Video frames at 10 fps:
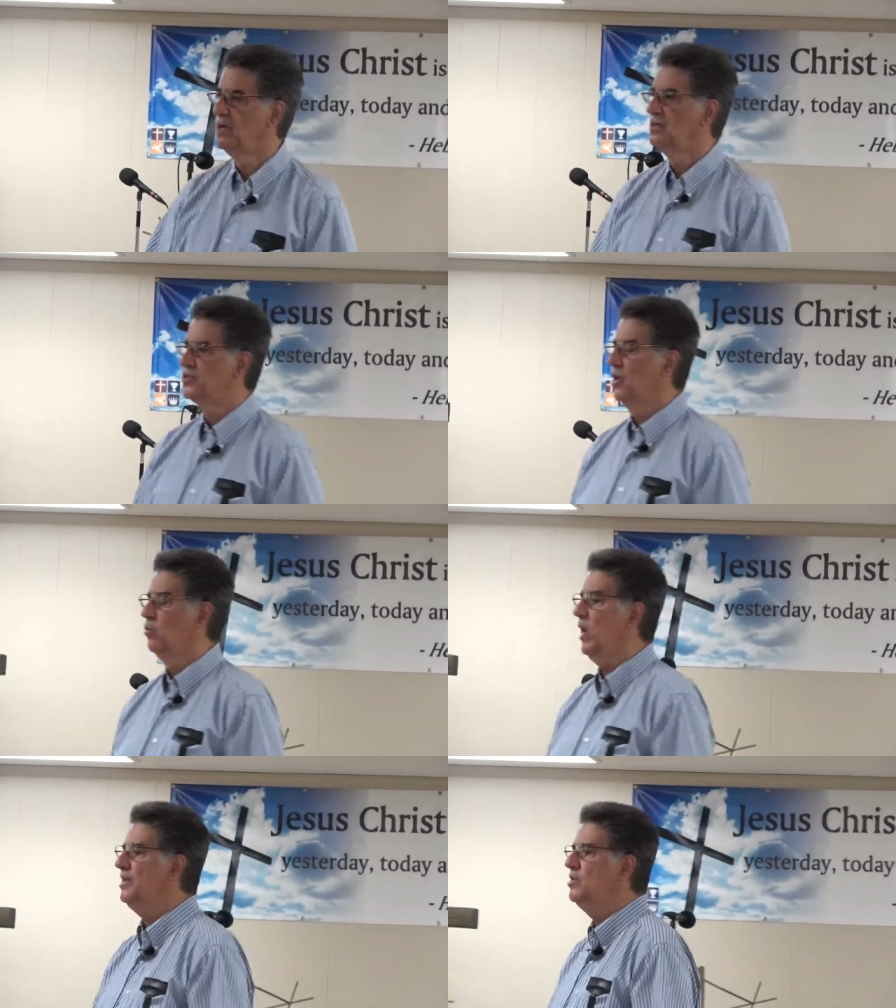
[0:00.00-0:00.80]
So
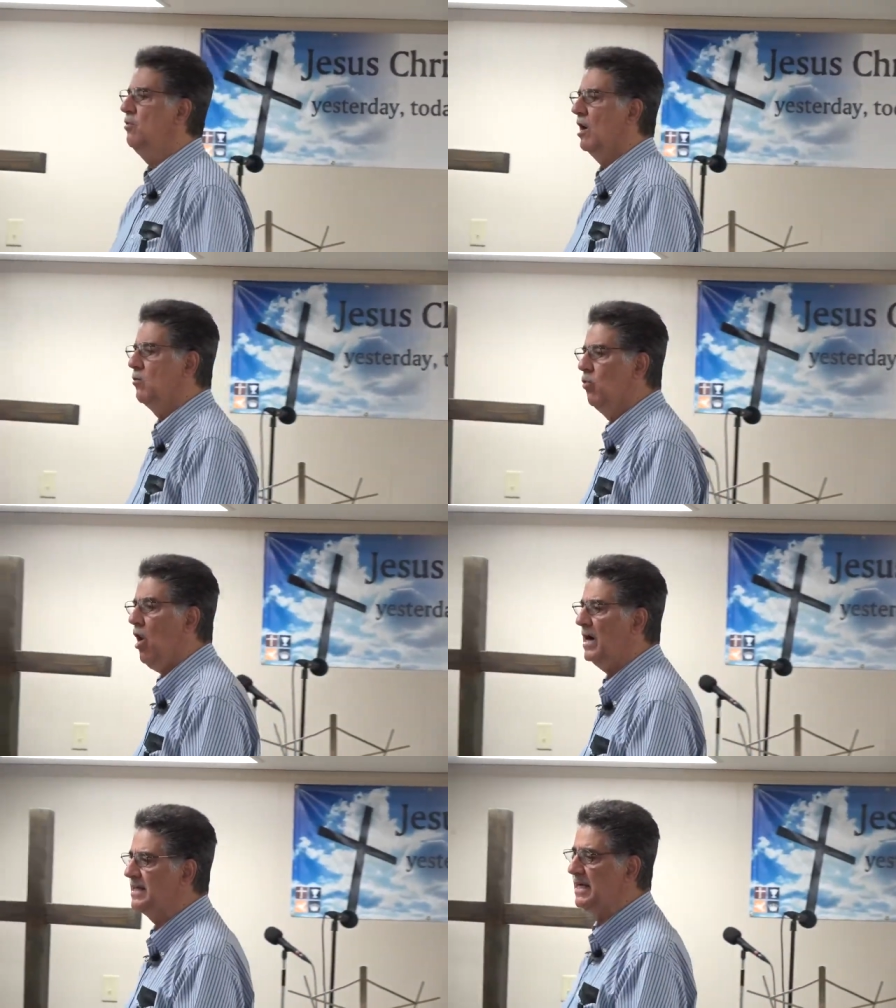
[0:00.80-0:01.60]
when you are
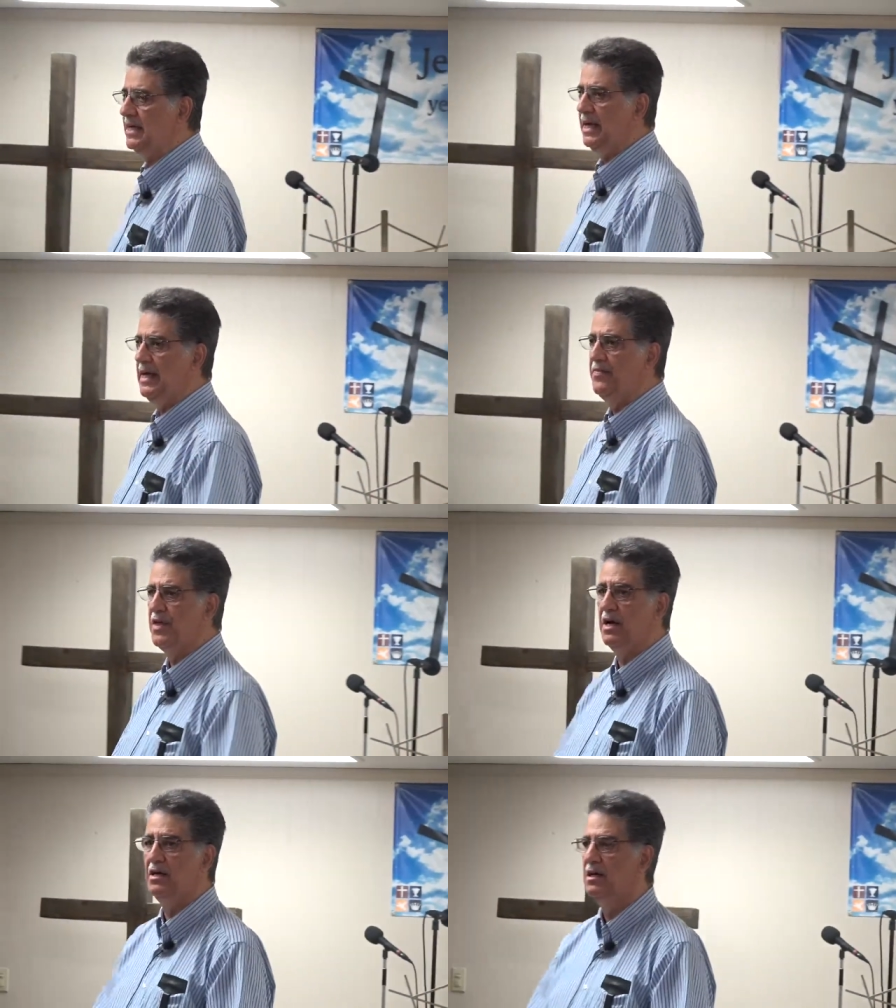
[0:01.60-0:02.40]
walking in
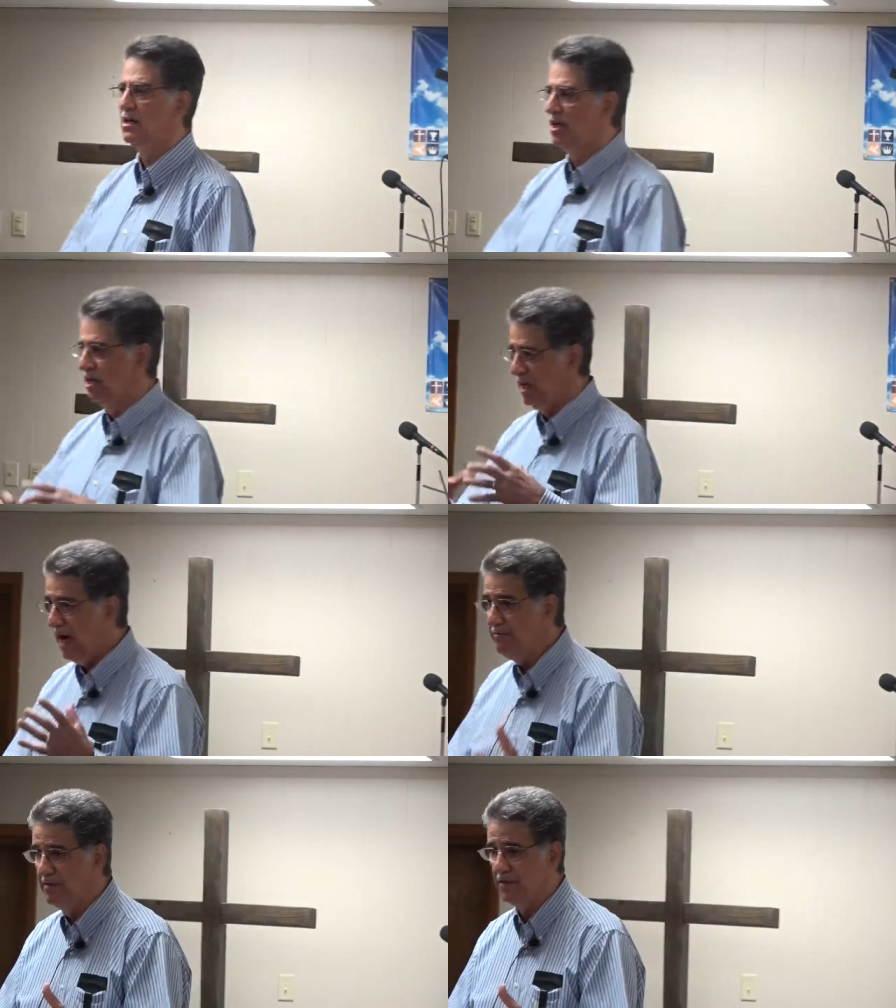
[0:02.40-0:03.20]
the
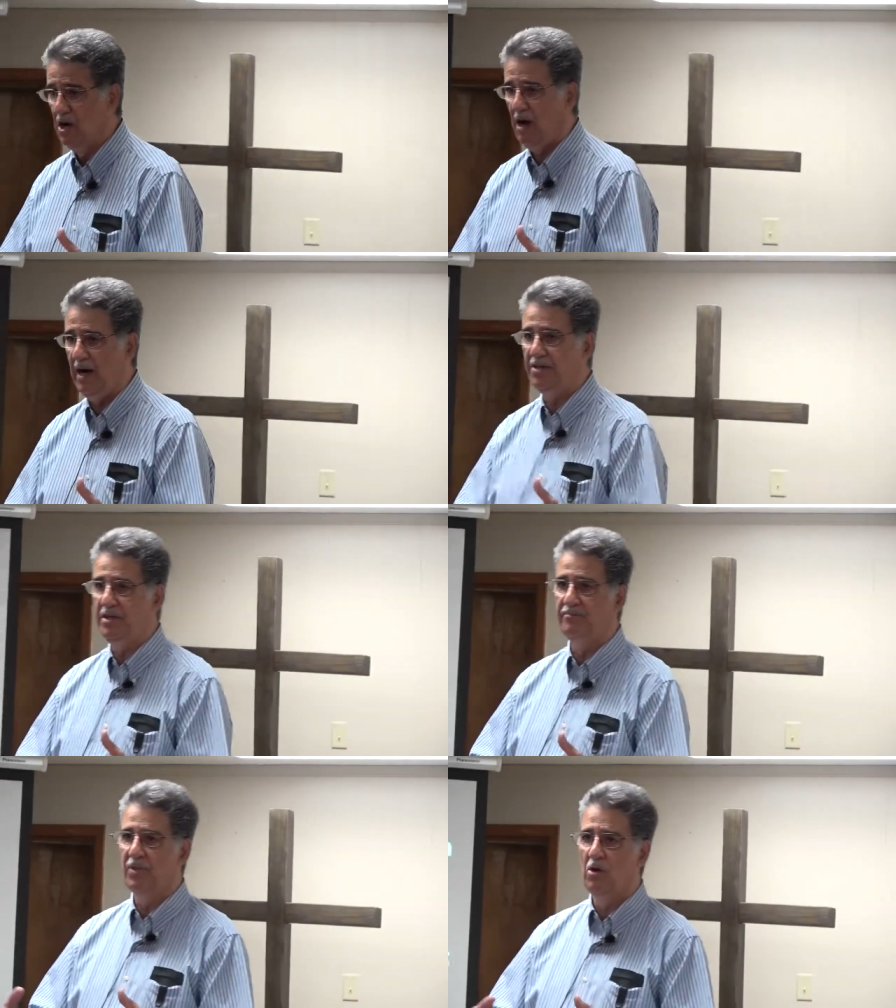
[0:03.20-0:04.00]
love of
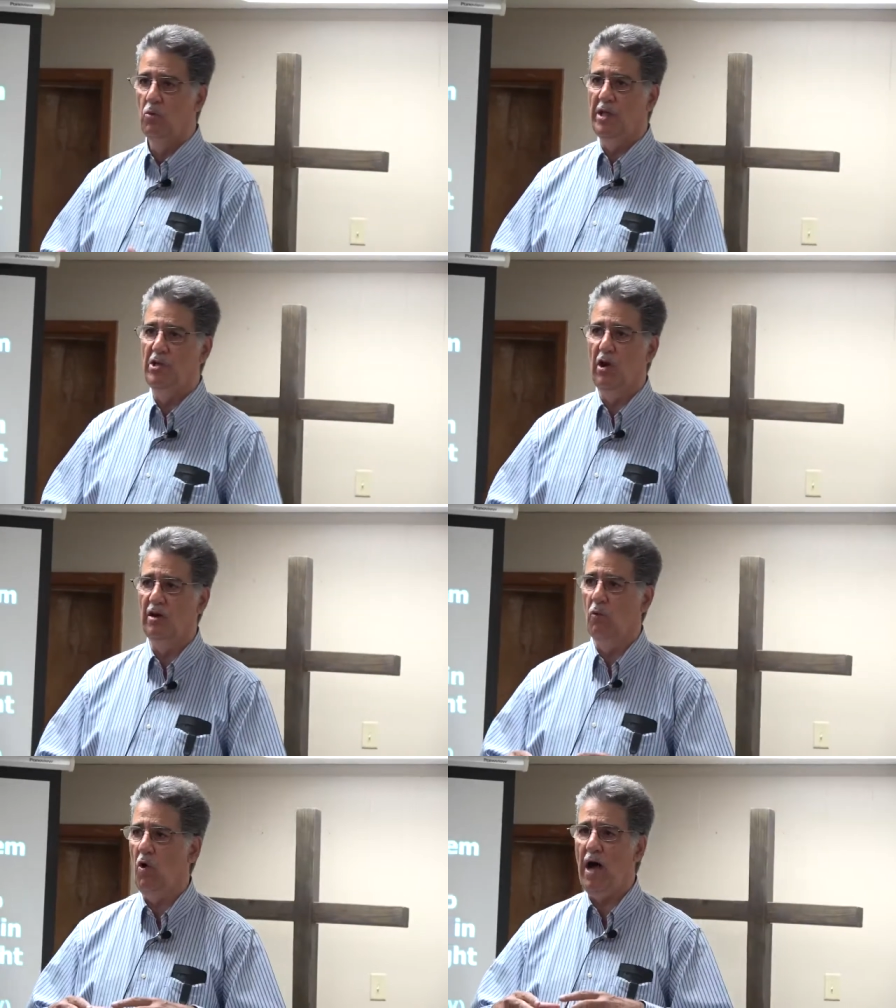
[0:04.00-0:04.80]
God, when you
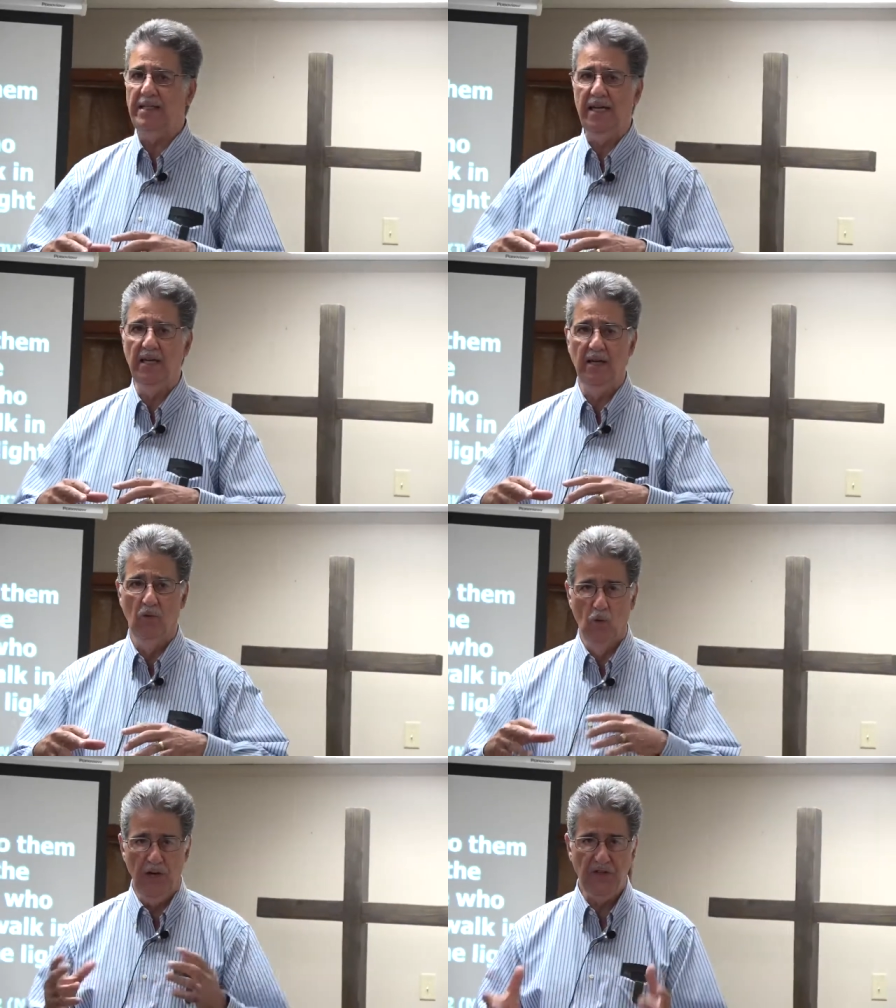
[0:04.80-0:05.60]
are walking
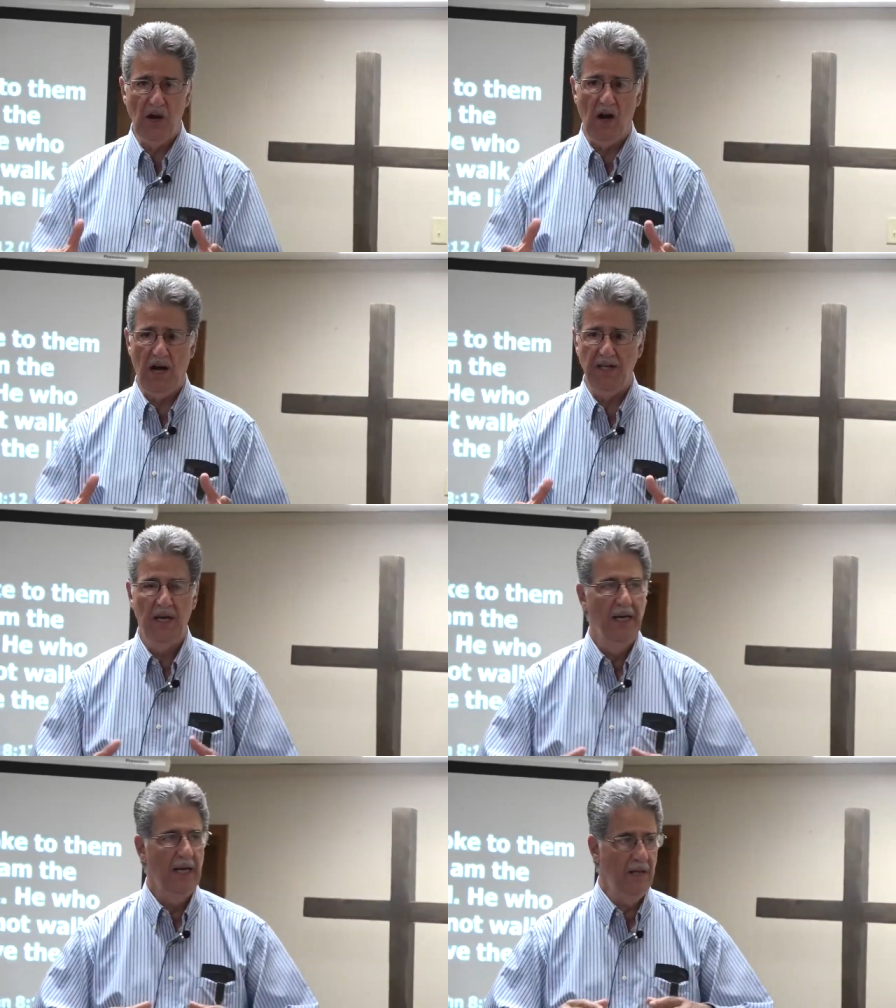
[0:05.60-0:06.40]
with
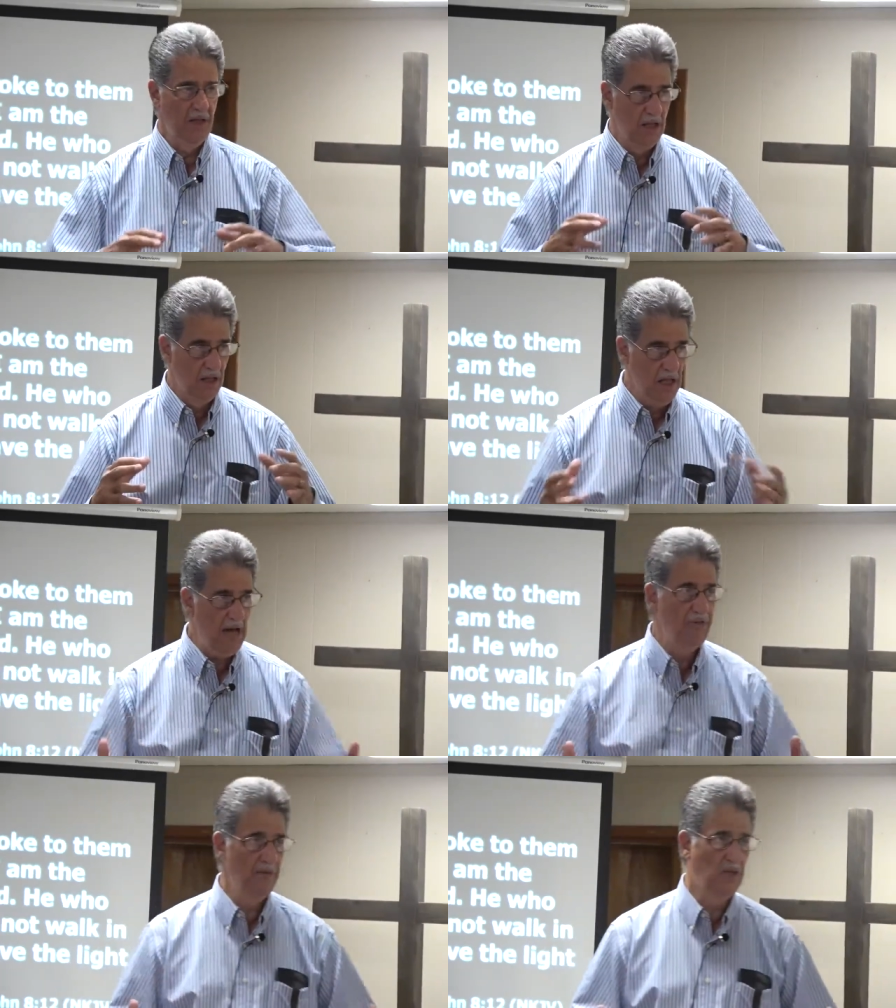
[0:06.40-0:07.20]
God in the
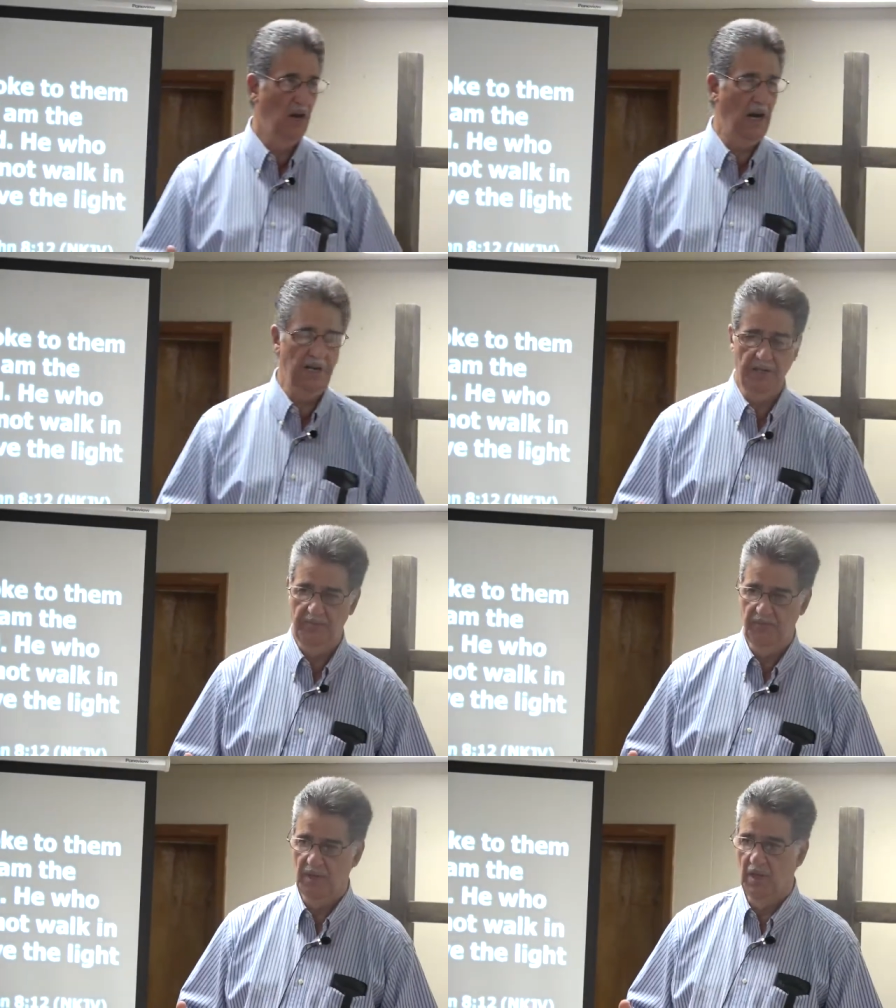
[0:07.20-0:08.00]
love of God,